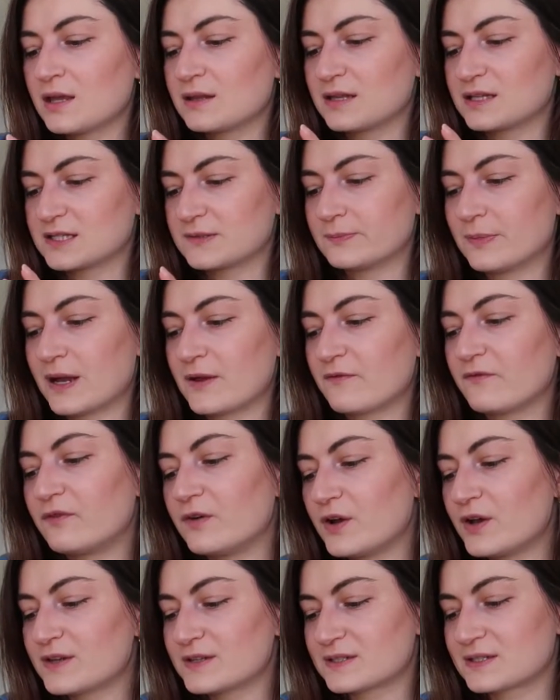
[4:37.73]
that's my
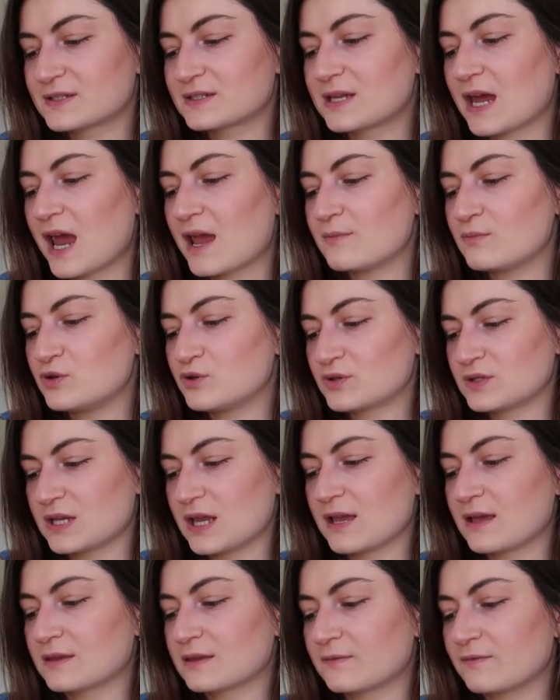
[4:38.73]
first time
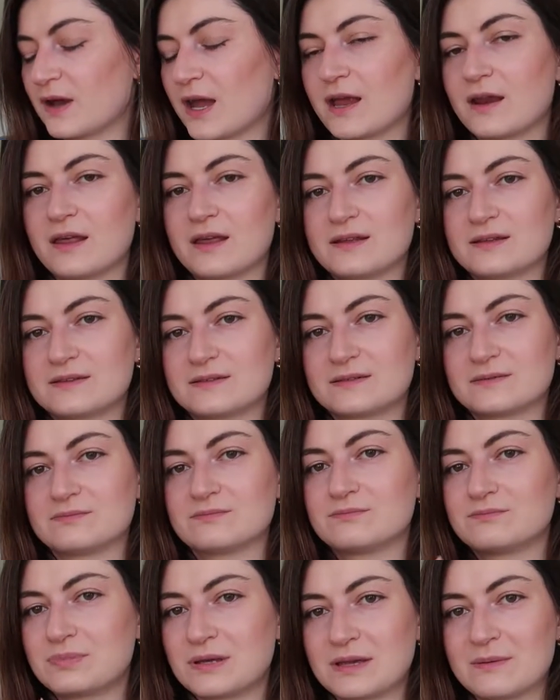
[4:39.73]
using the violet
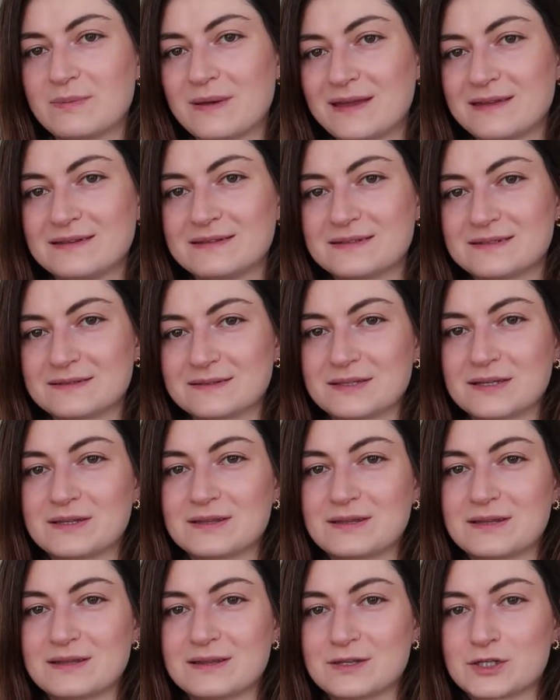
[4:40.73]
pigment
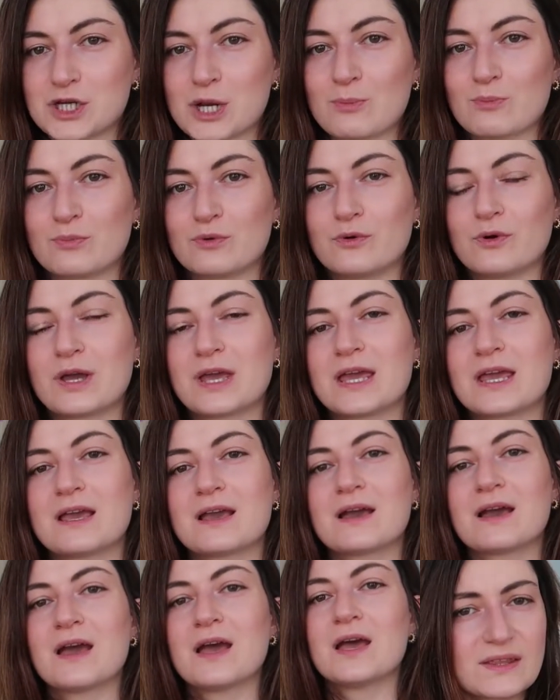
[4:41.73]
in the
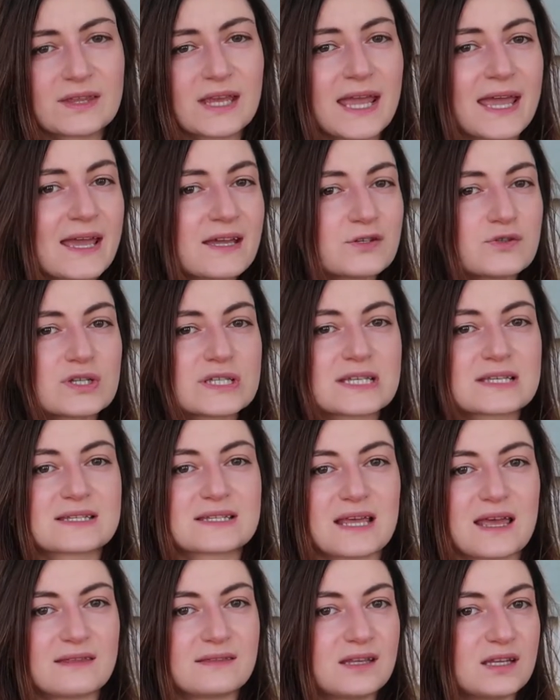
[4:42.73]
shampooing. The hairdresser
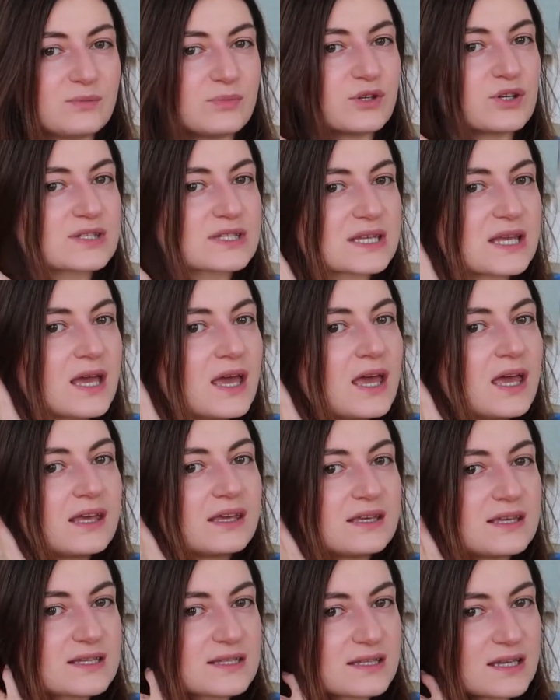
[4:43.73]
said that because
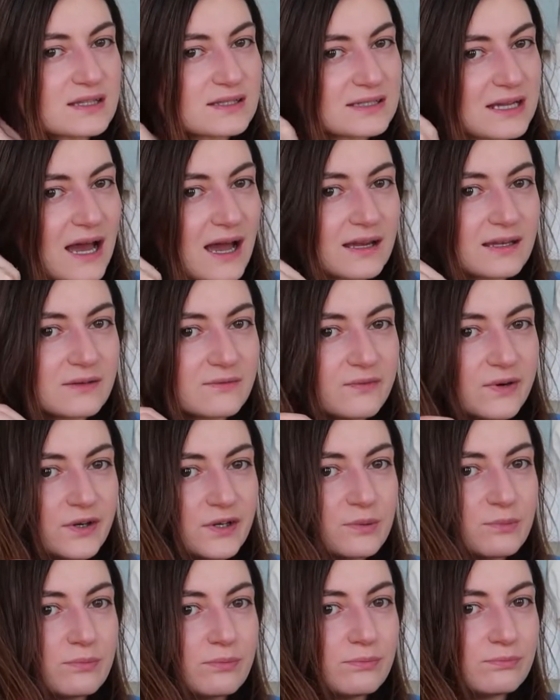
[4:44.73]
he has not done
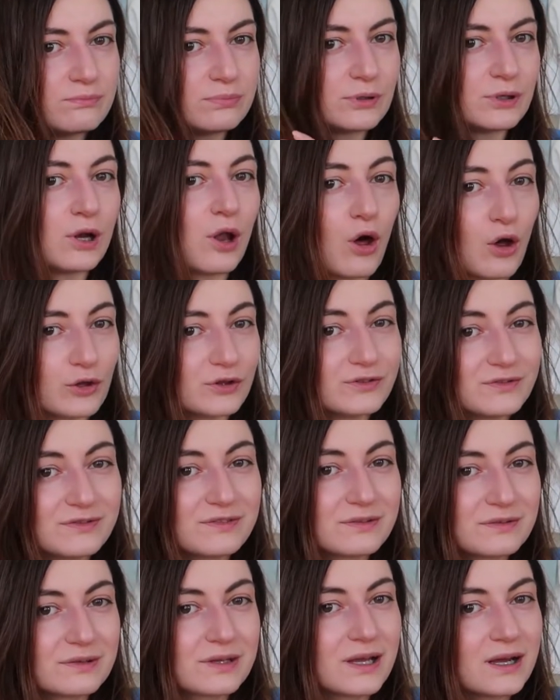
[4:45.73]
very
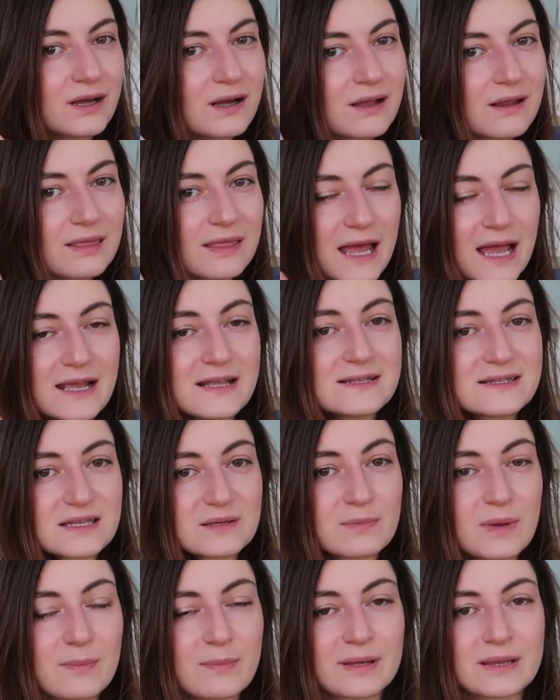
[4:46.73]
blonde uh, lines
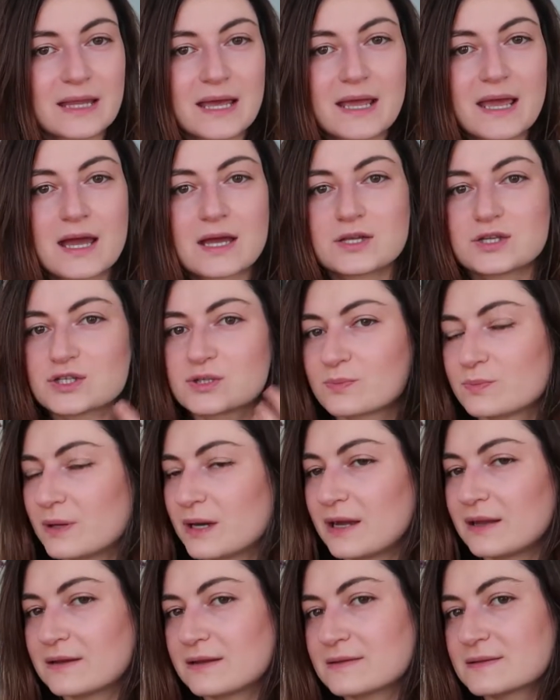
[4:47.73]
in my balayage,
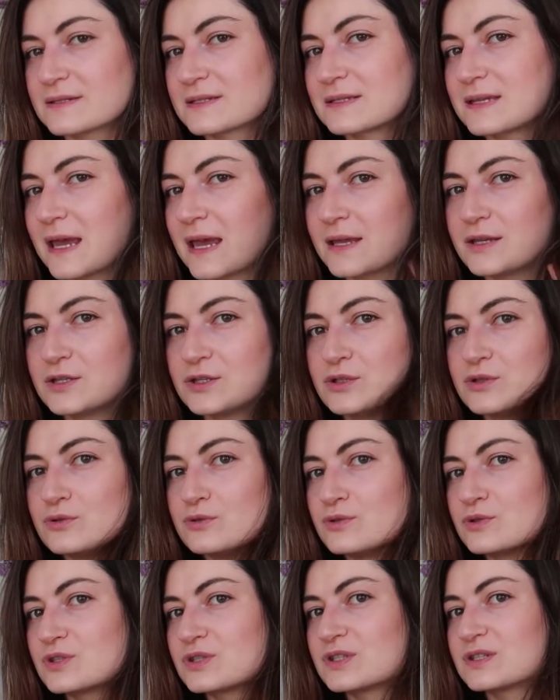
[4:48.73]
but instead
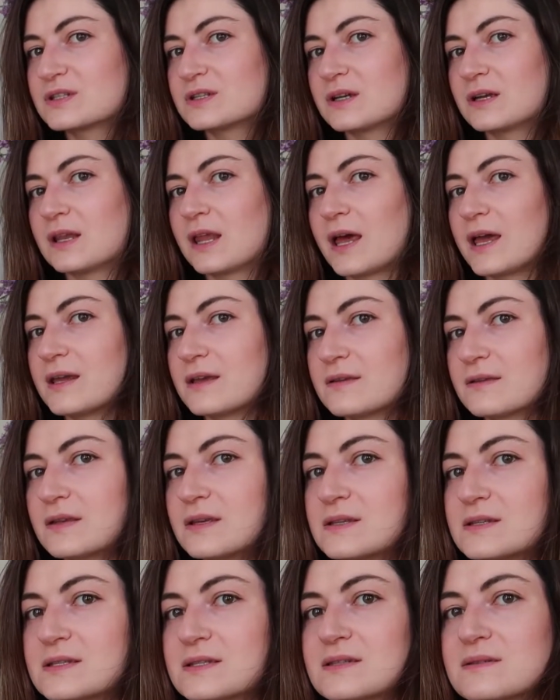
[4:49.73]
used uh, like
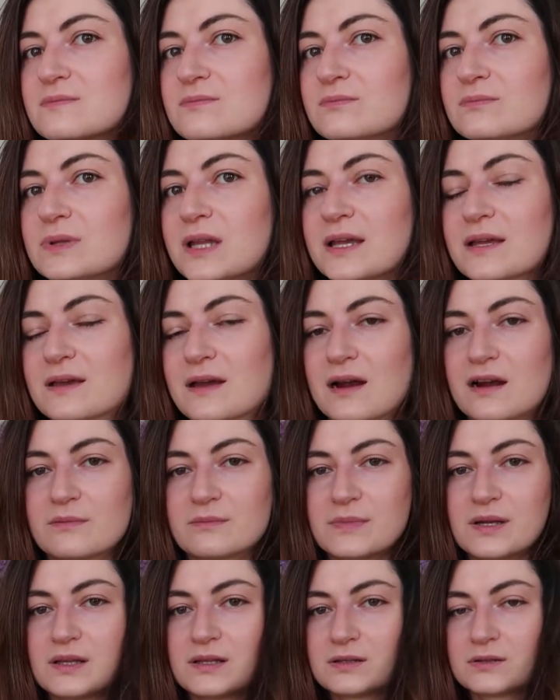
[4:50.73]
this like
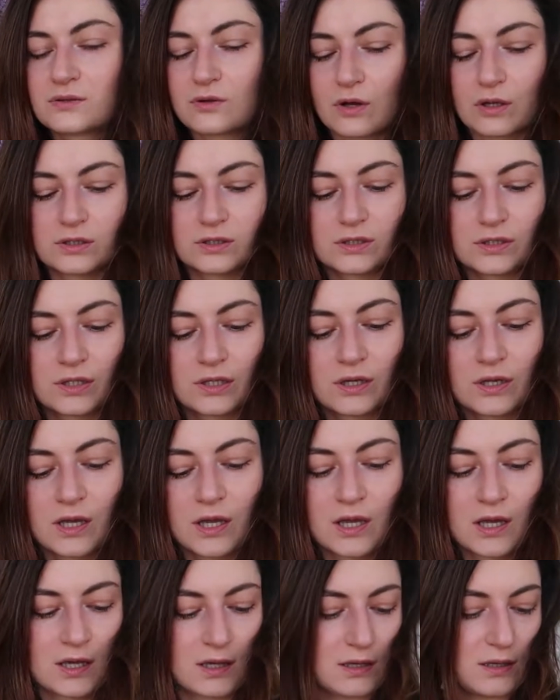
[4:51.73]
caramel color
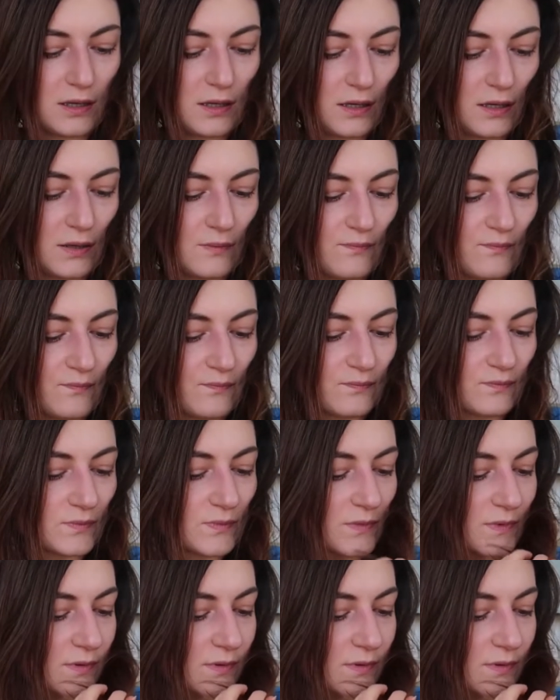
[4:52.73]
um,